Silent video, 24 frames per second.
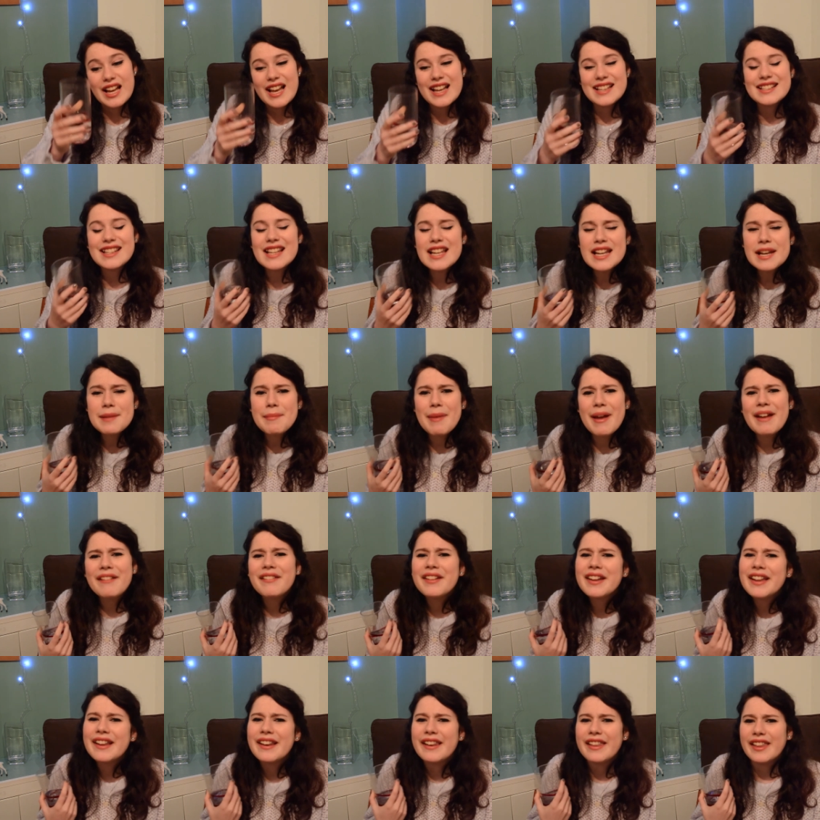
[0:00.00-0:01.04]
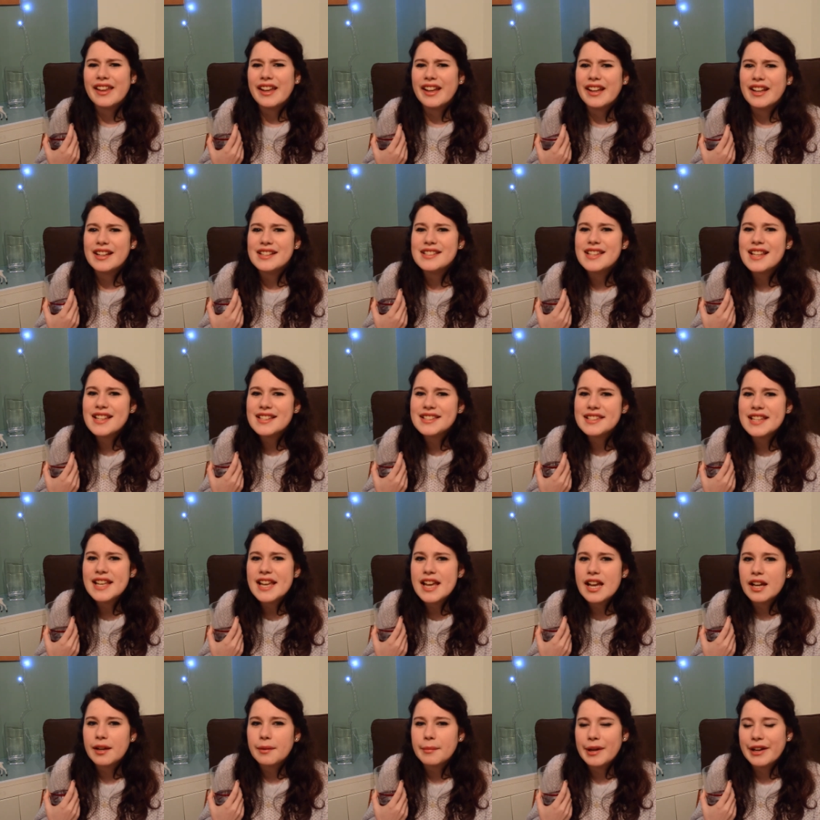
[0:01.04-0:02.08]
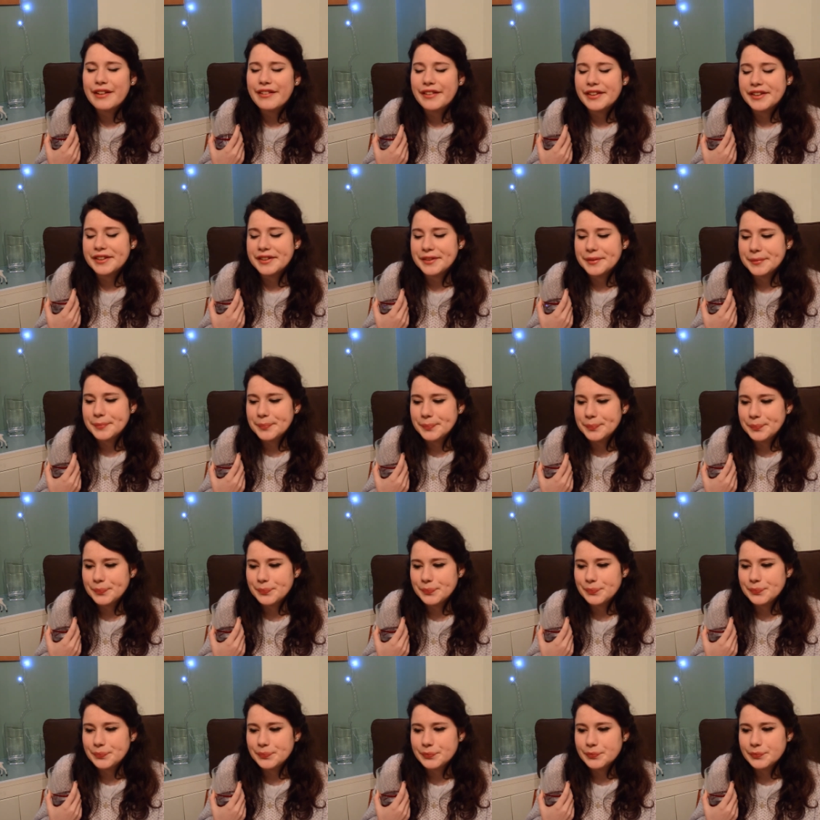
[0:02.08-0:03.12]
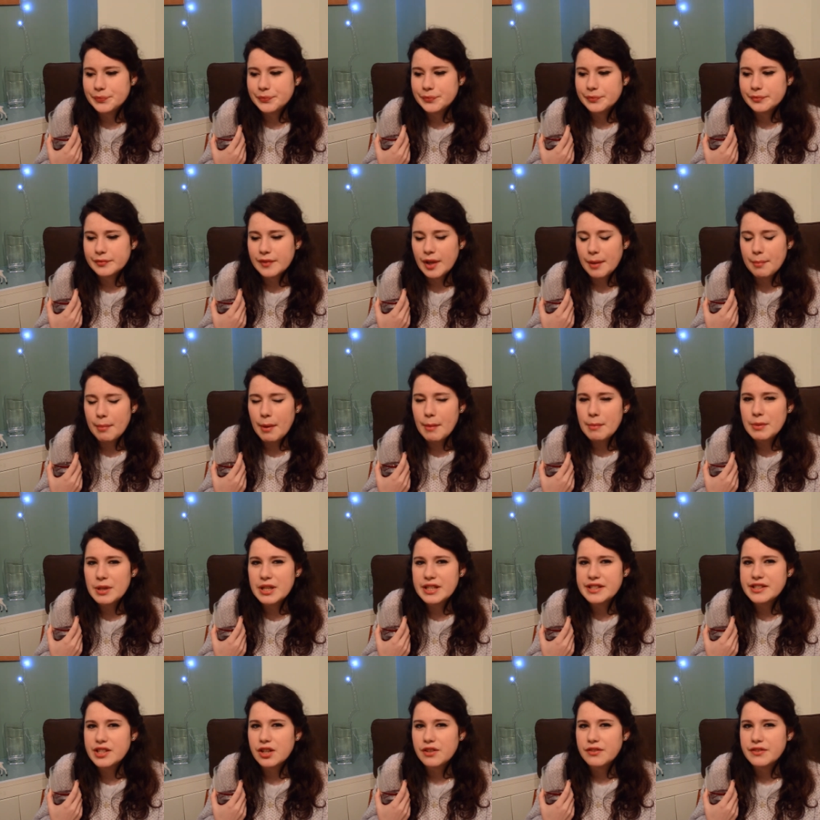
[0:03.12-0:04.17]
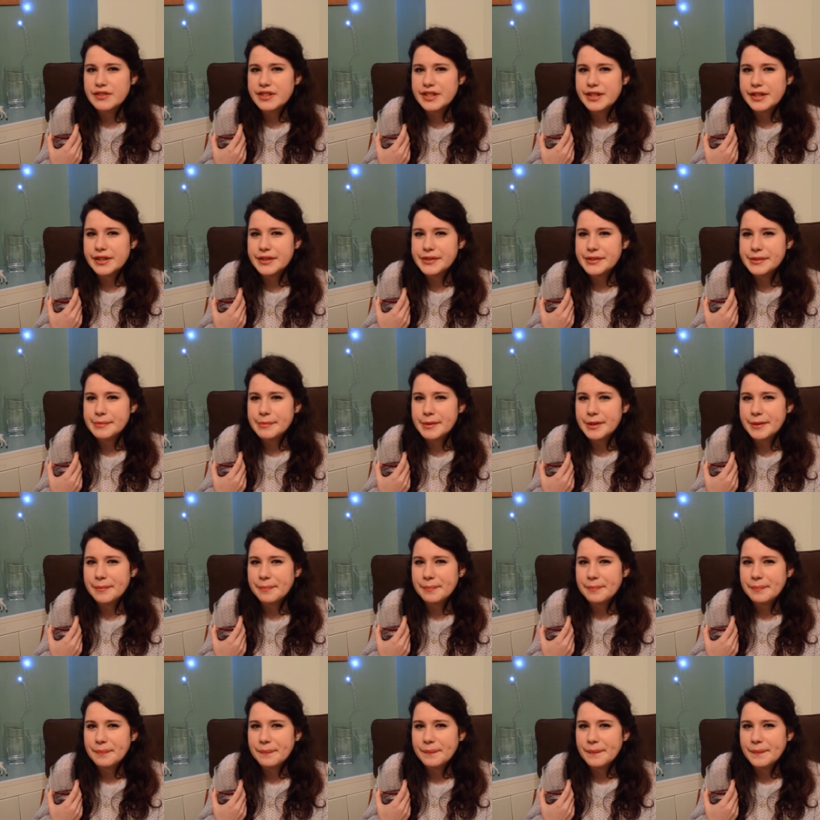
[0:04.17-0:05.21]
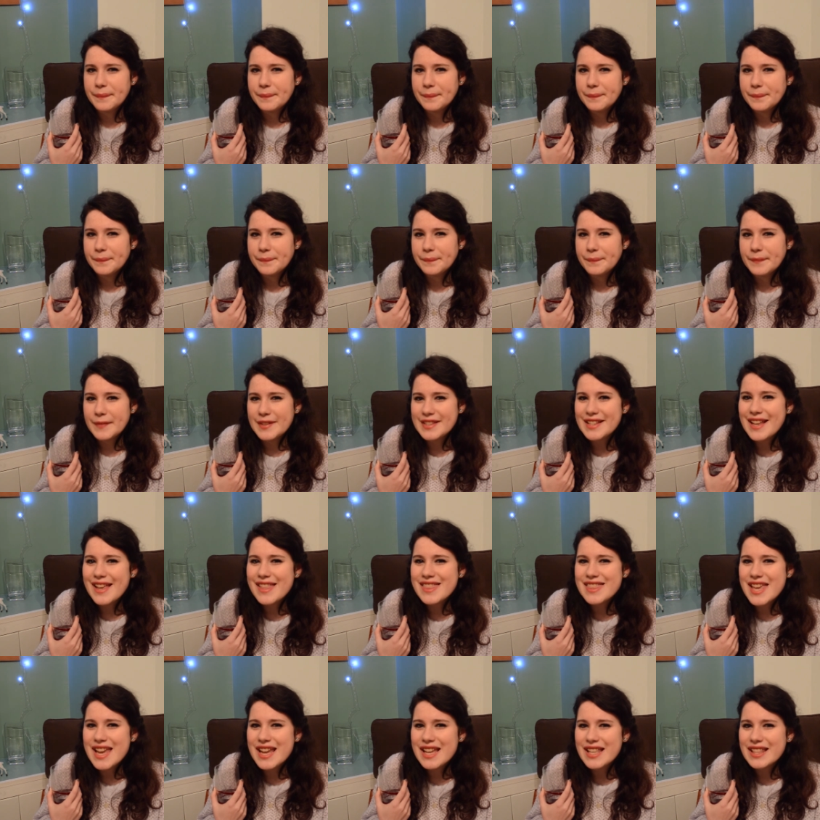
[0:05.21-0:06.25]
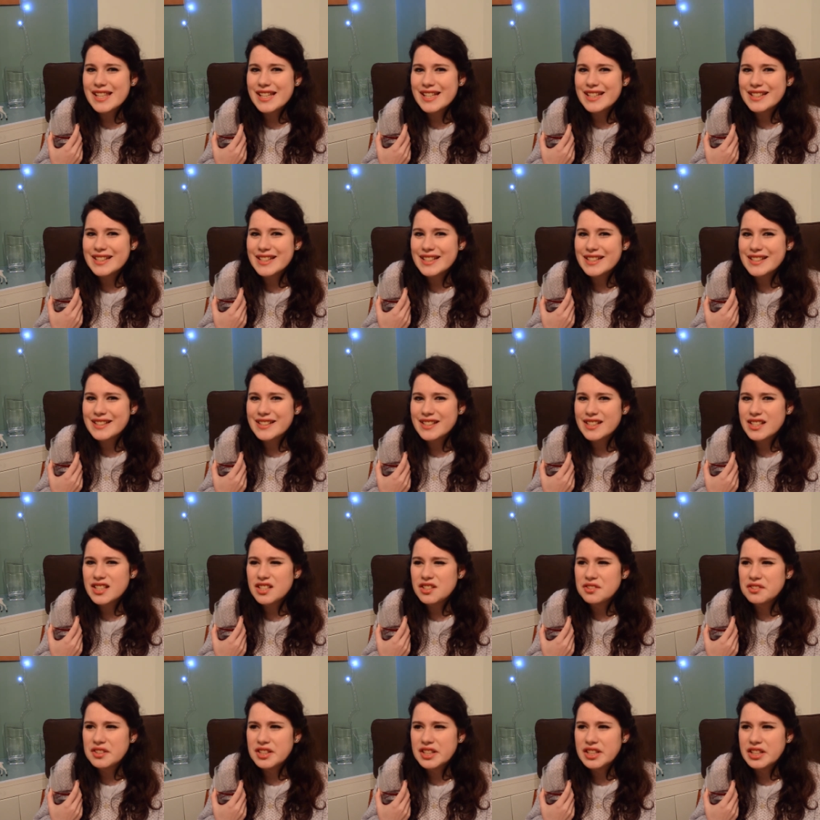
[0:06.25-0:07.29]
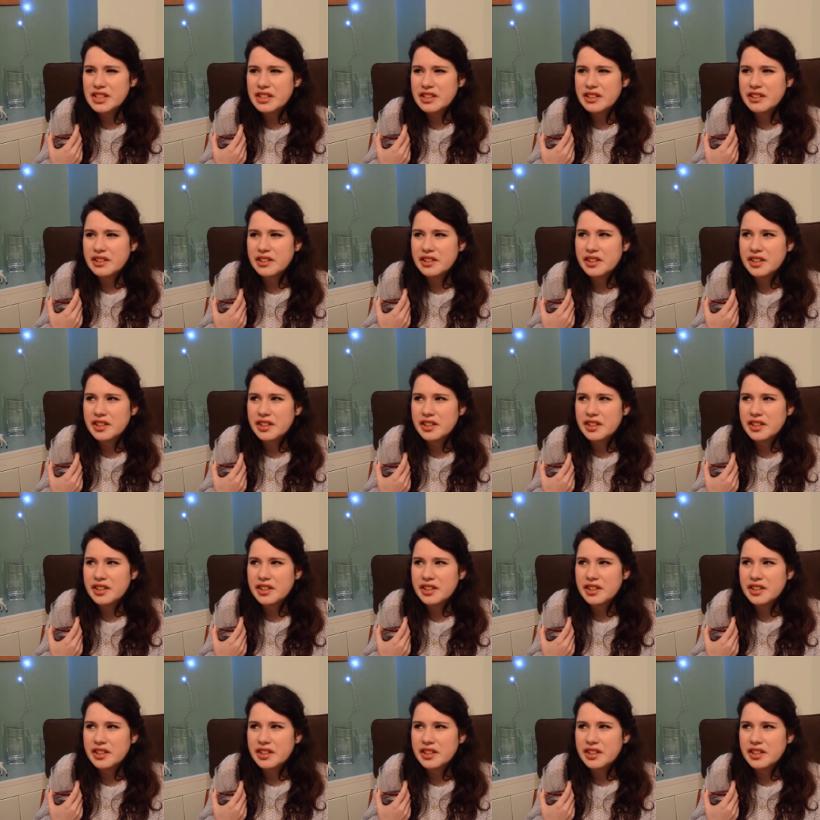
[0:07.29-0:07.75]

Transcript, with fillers: Is that an American thing? Is that seeing American? A public service announcement. Is that a thing that exists in the UK?